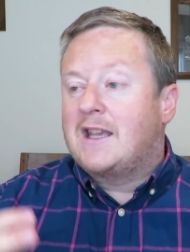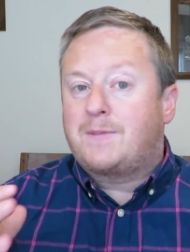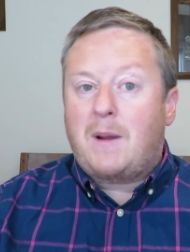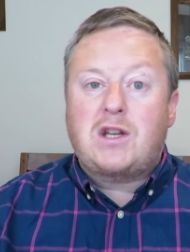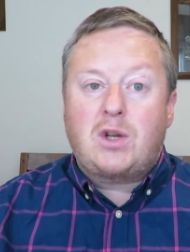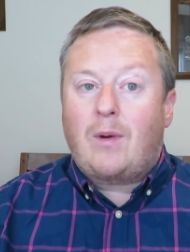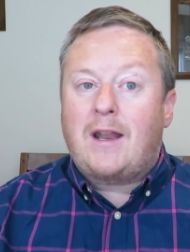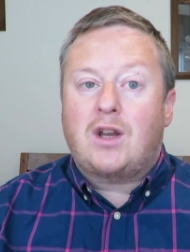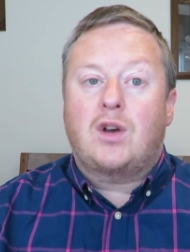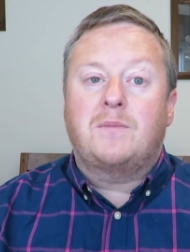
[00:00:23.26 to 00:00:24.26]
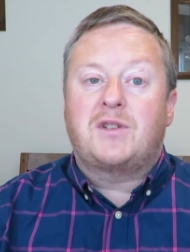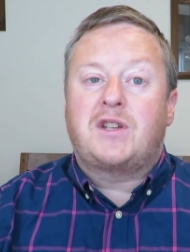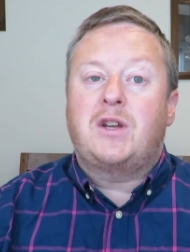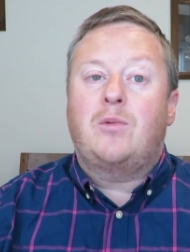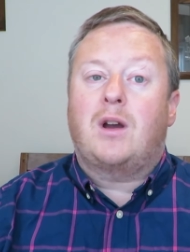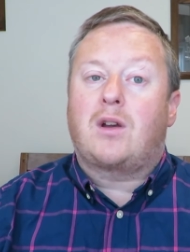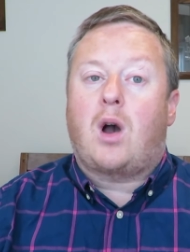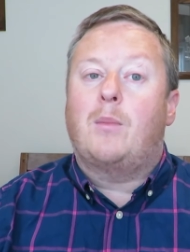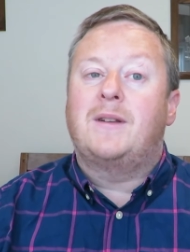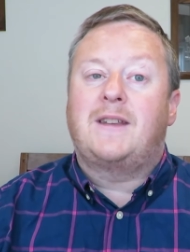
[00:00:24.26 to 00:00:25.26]
especially when it comes to
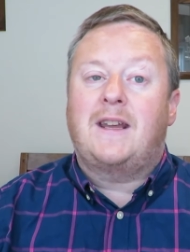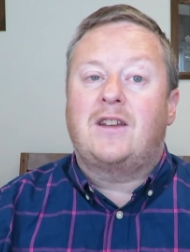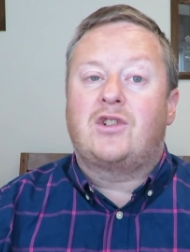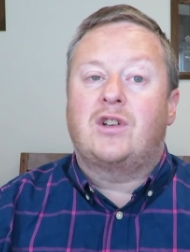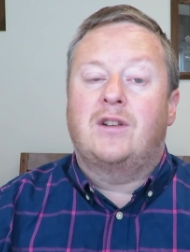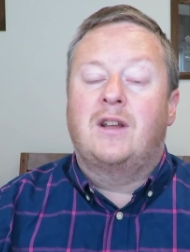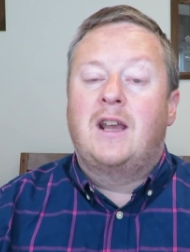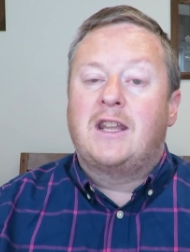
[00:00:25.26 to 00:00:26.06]
accommodation.